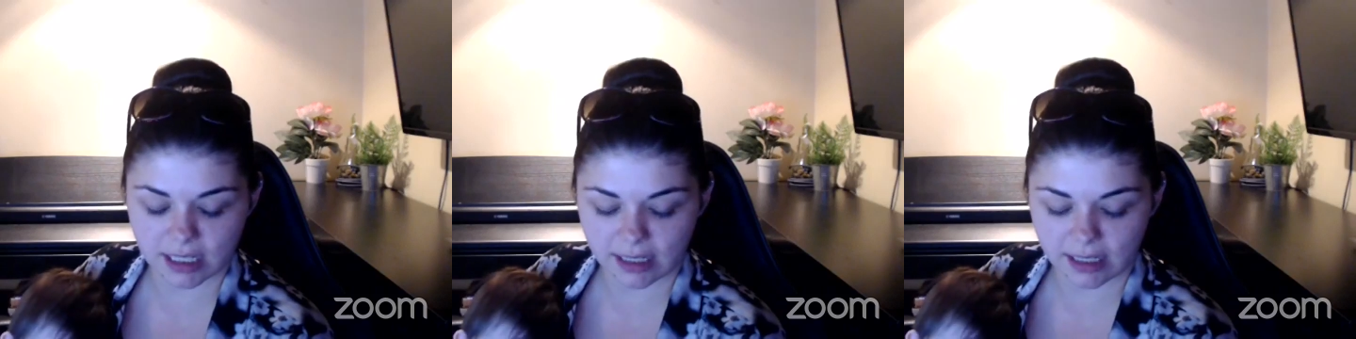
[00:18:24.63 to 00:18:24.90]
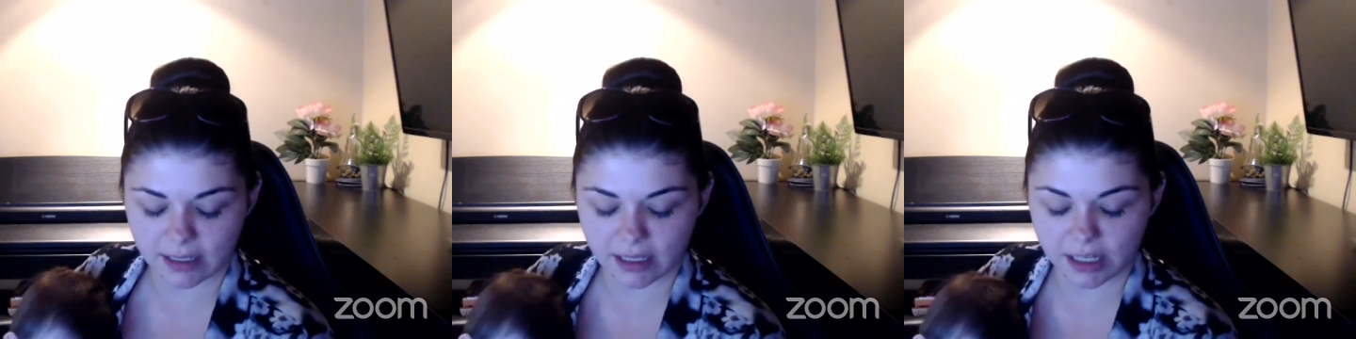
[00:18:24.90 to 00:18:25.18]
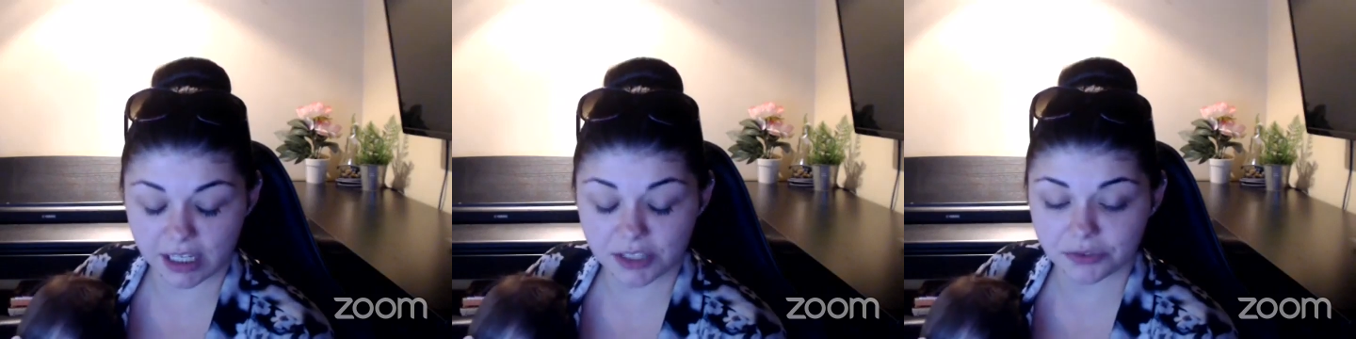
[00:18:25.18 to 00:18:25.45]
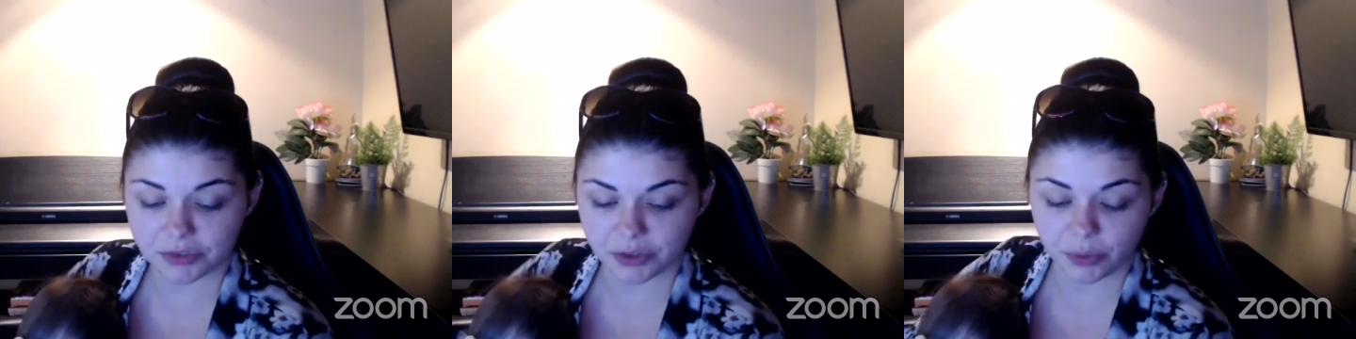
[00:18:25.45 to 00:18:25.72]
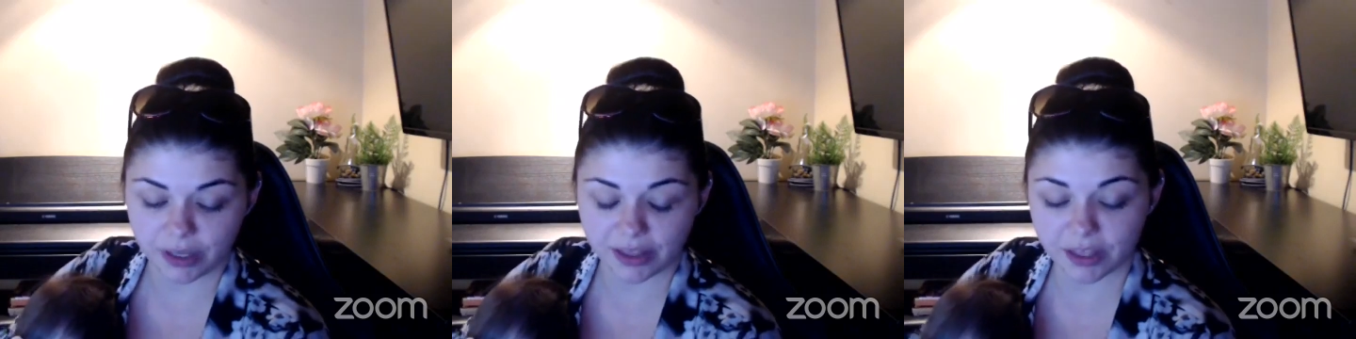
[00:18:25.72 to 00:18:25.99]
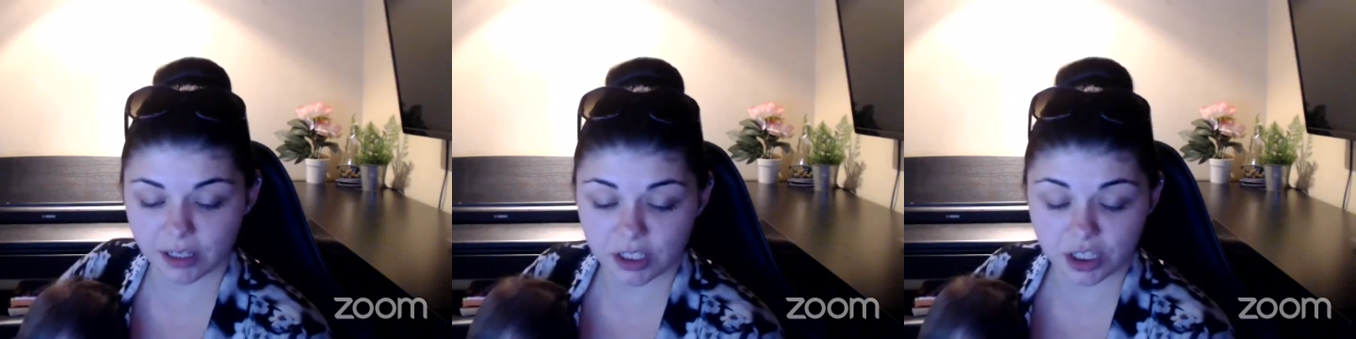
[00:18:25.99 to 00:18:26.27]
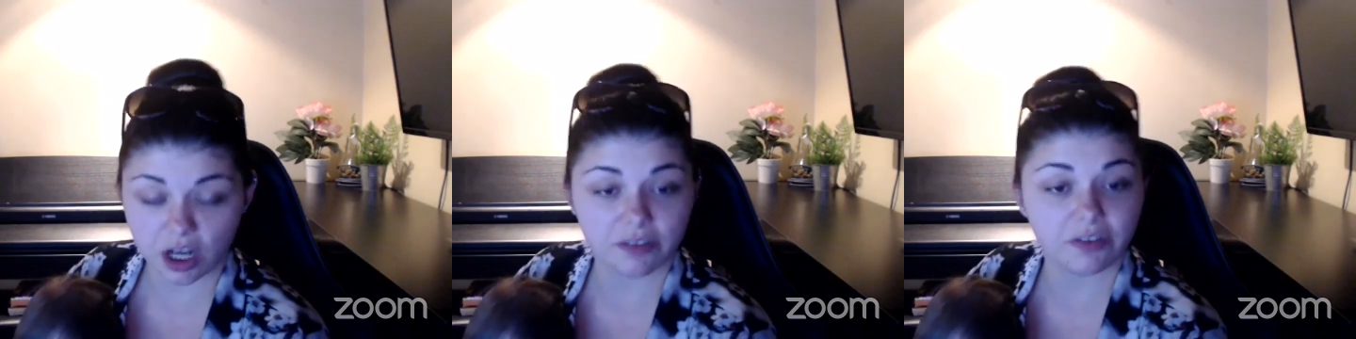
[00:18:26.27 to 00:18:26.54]
an interview with
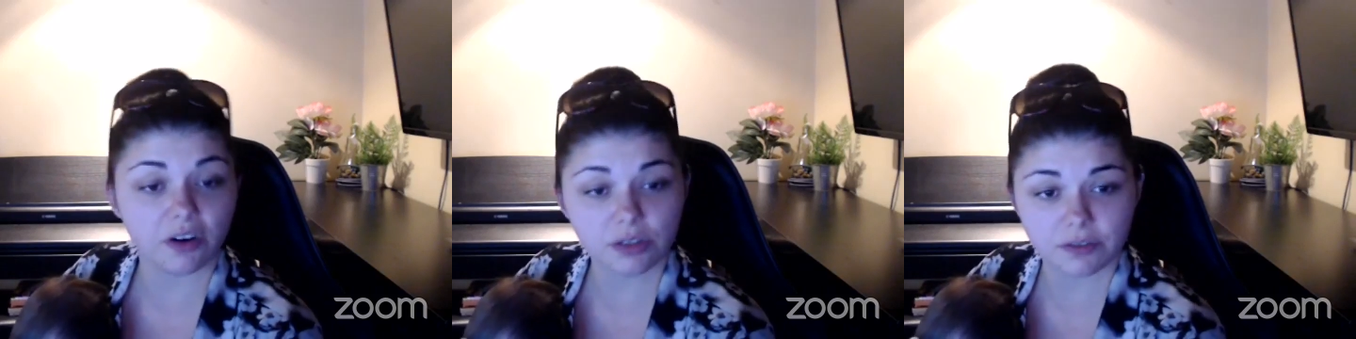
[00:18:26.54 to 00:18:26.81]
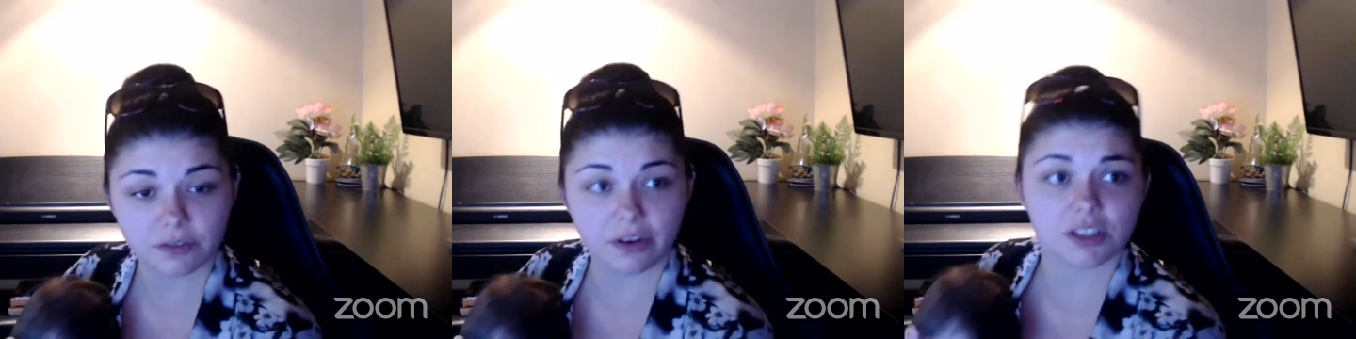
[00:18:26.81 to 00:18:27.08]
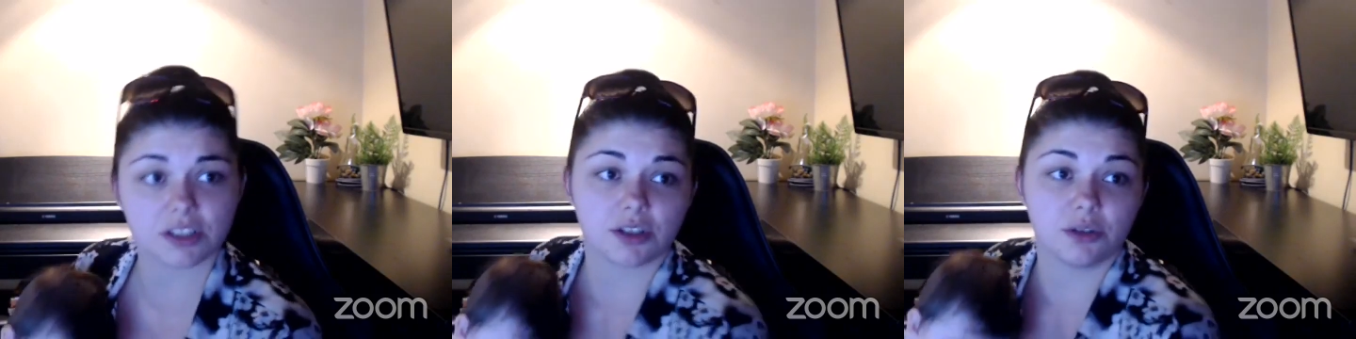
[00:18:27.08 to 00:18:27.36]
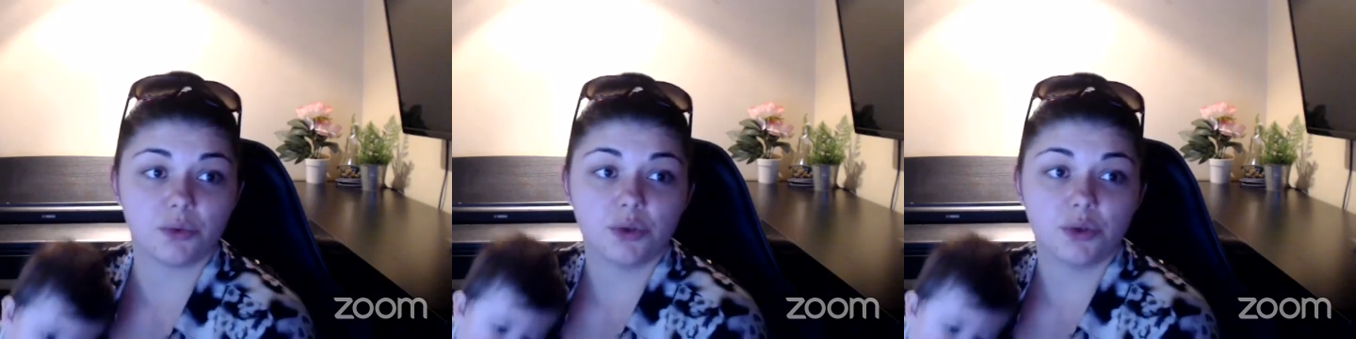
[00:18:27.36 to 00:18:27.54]
Jodie Foster,